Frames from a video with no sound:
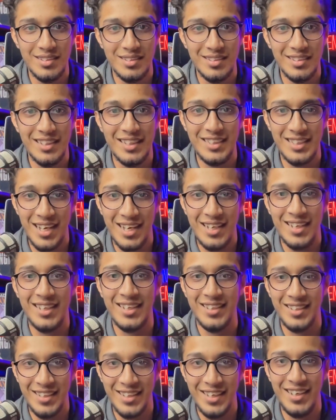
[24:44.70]

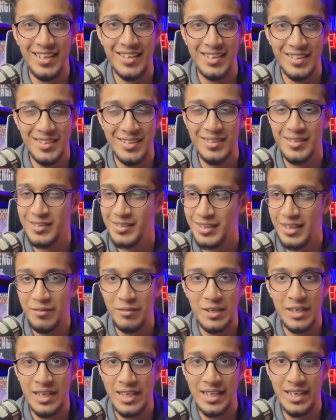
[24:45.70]
Exactly. Yeah,
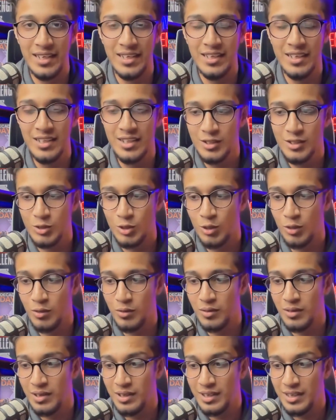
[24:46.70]
definitely.
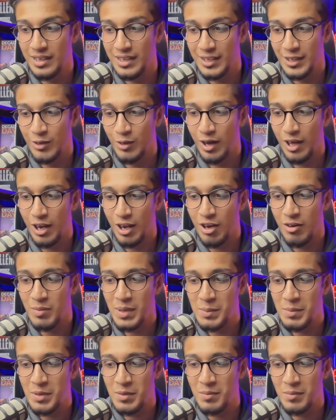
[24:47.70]
So, you know, a lot of
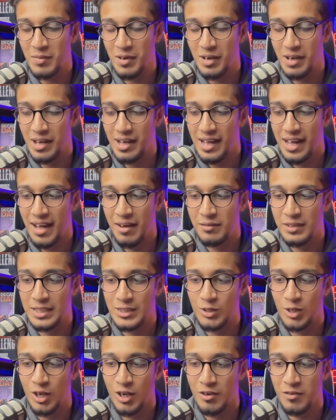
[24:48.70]
people have
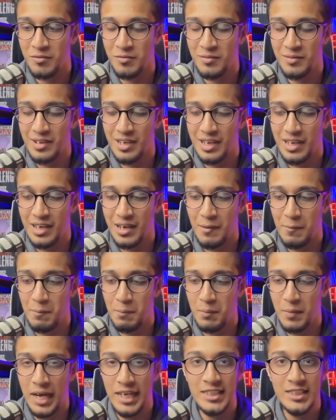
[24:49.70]
this sort of
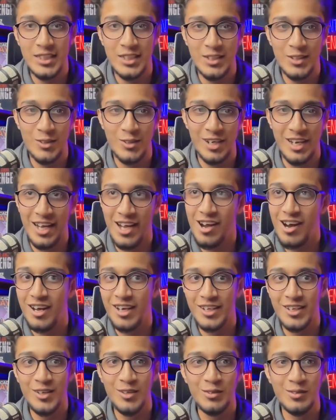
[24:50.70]
um, mindset or like, oh,
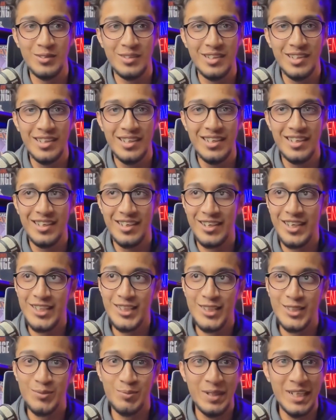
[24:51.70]
you know, Chris
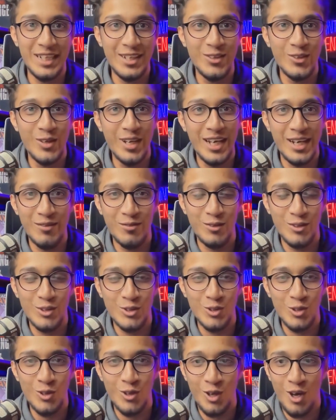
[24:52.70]
has been doing it for
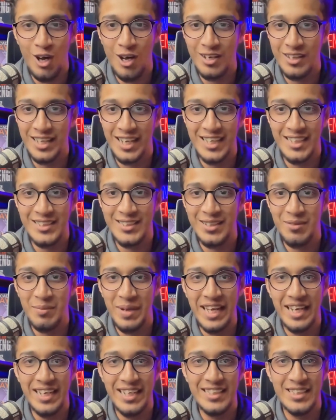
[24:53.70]
so long. That is the
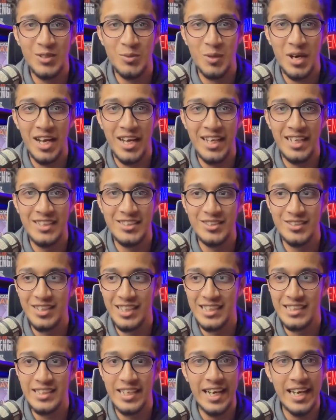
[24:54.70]
main reason why he's
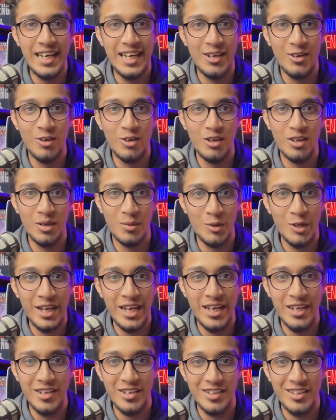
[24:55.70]
he's really a good
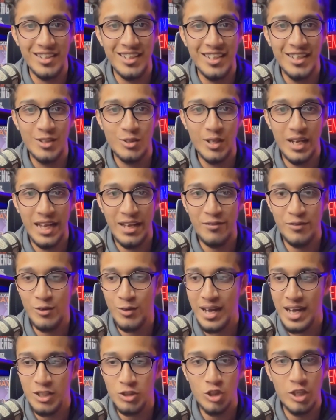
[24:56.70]
communicator. So like if
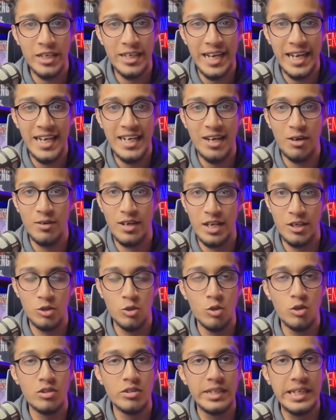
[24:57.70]
you actually nail down like
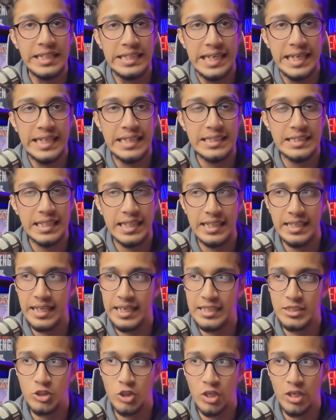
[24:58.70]
two or three things in,
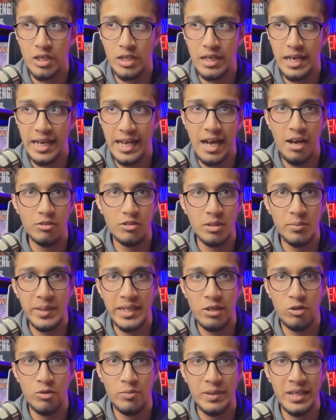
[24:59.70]
in general, like how
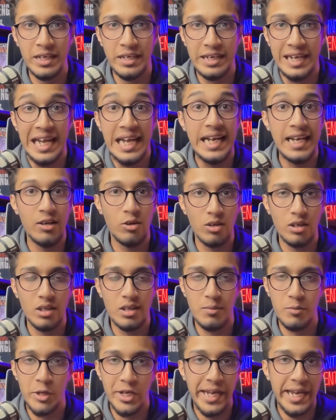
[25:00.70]
somebody could be a really good
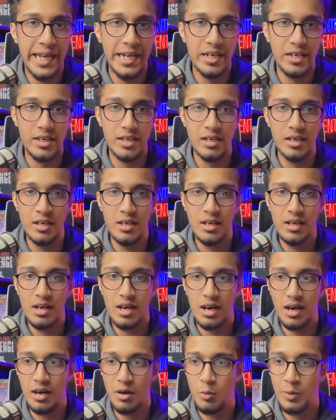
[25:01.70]
communicator,
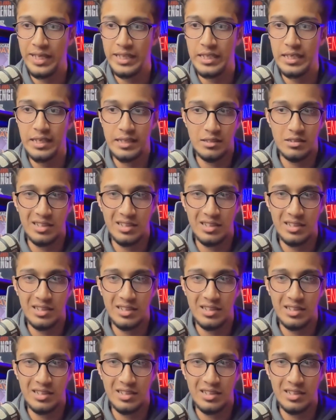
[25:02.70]
uh, whether